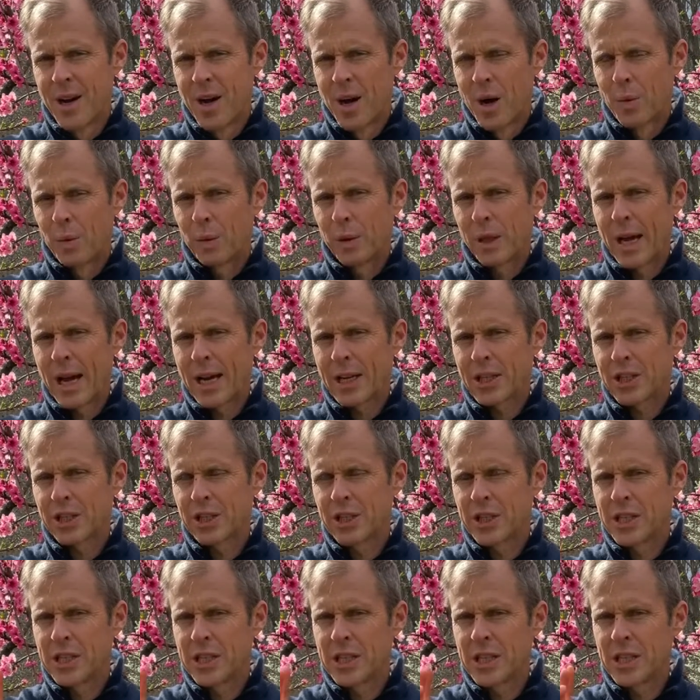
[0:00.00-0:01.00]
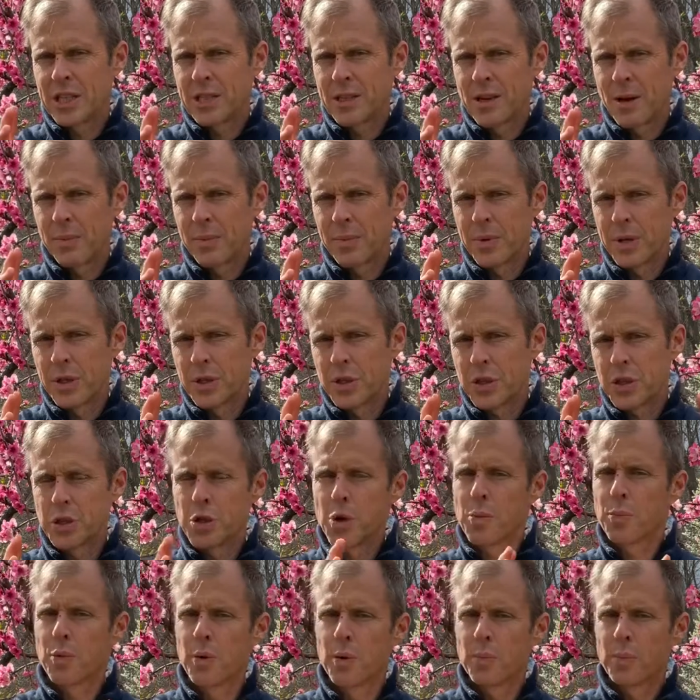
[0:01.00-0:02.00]
we'll actually see something
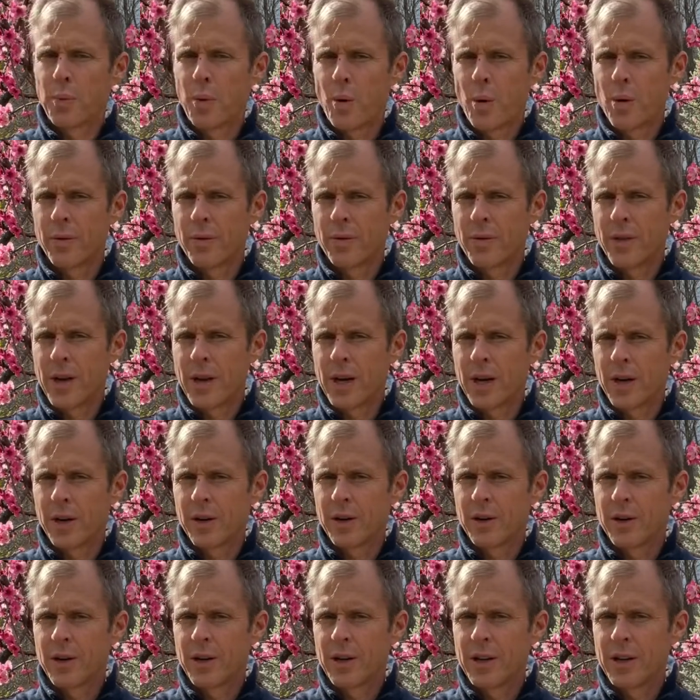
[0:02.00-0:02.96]
super important there